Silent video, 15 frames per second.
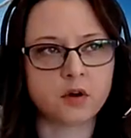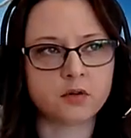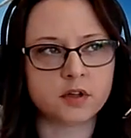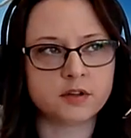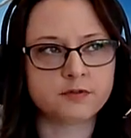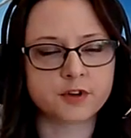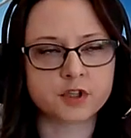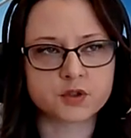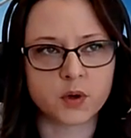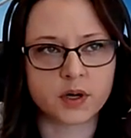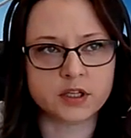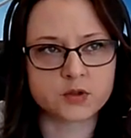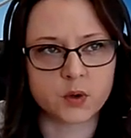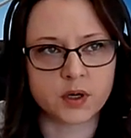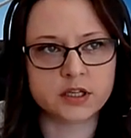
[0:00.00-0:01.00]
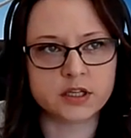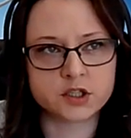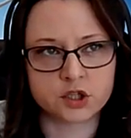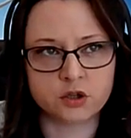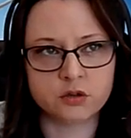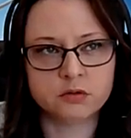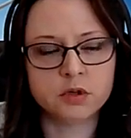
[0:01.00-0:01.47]
loaded for
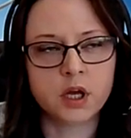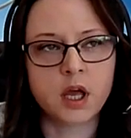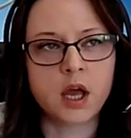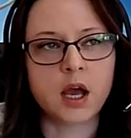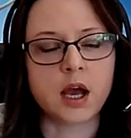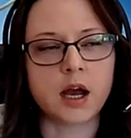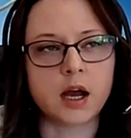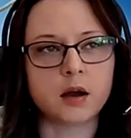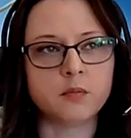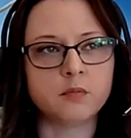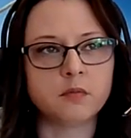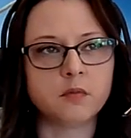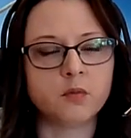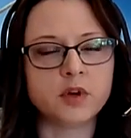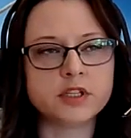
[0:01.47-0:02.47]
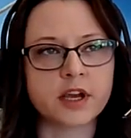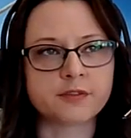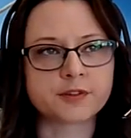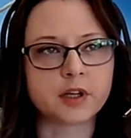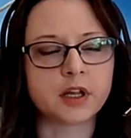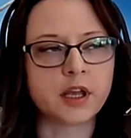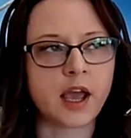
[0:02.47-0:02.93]
2022. We
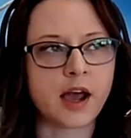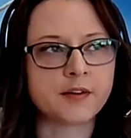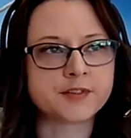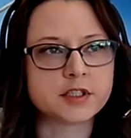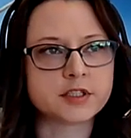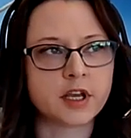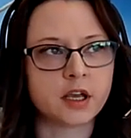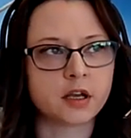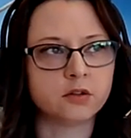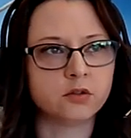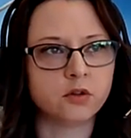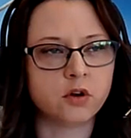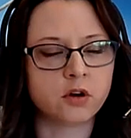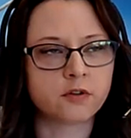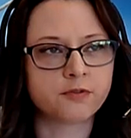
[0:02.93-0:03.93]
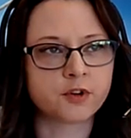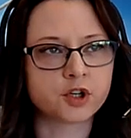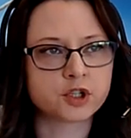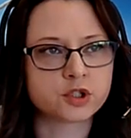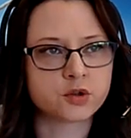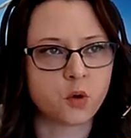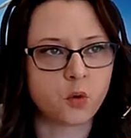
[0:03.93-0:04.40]
definitely have to take a look for
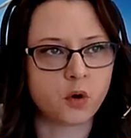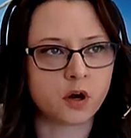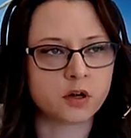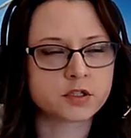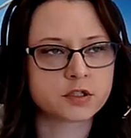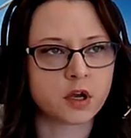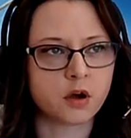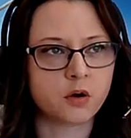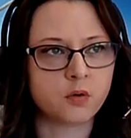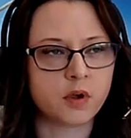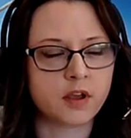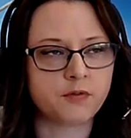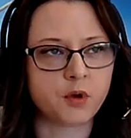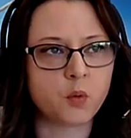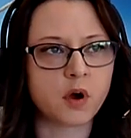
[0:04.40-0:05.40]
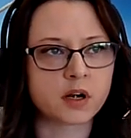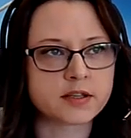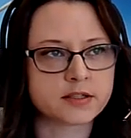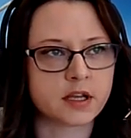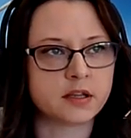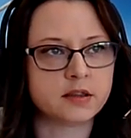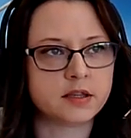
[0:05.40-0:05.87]
sure. So if you want
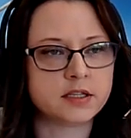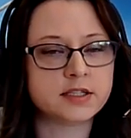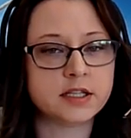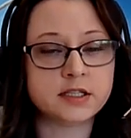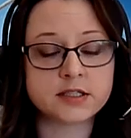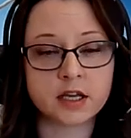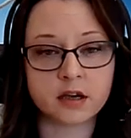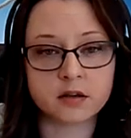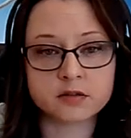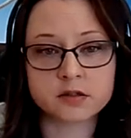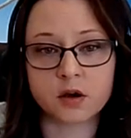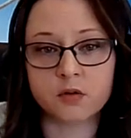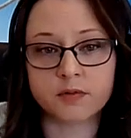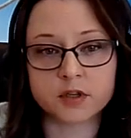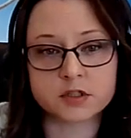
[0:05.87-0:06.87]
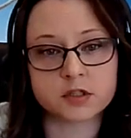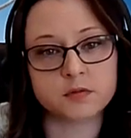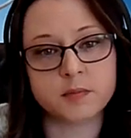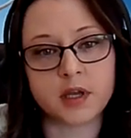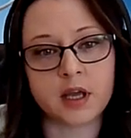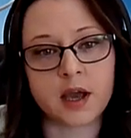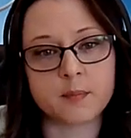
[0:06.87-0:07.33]
to send the details over to
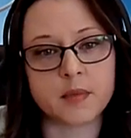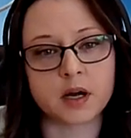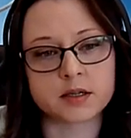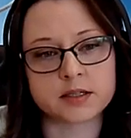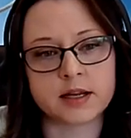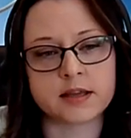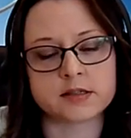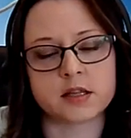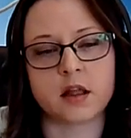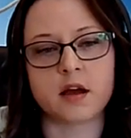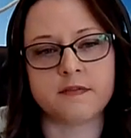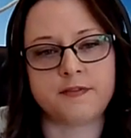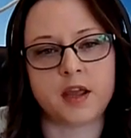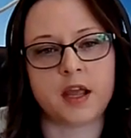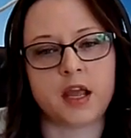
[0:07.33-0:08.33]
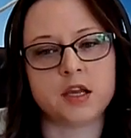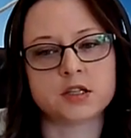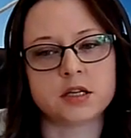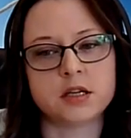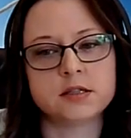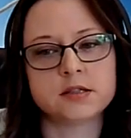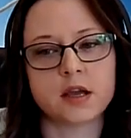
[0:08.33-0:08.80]
me at Moncton at Salaf
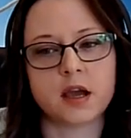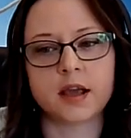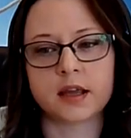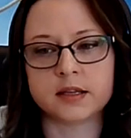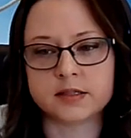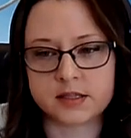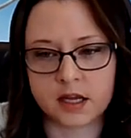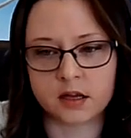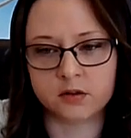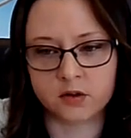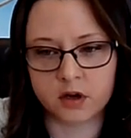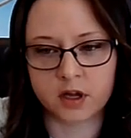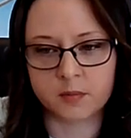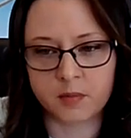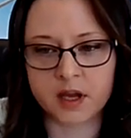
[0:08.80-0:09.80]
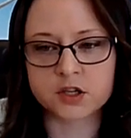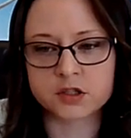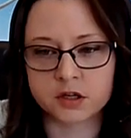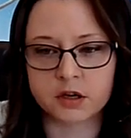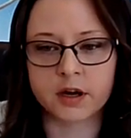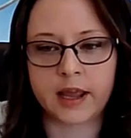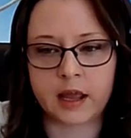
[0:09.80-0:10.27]
Vacations, I can take a look and make
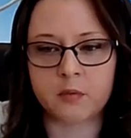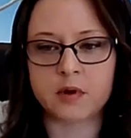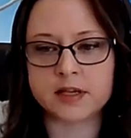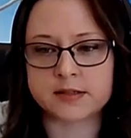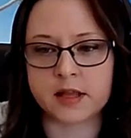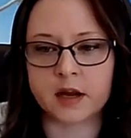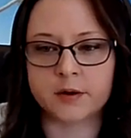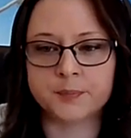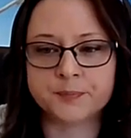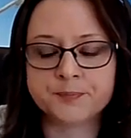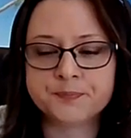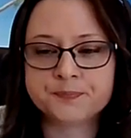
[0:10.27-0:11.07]
sure your gateway's there.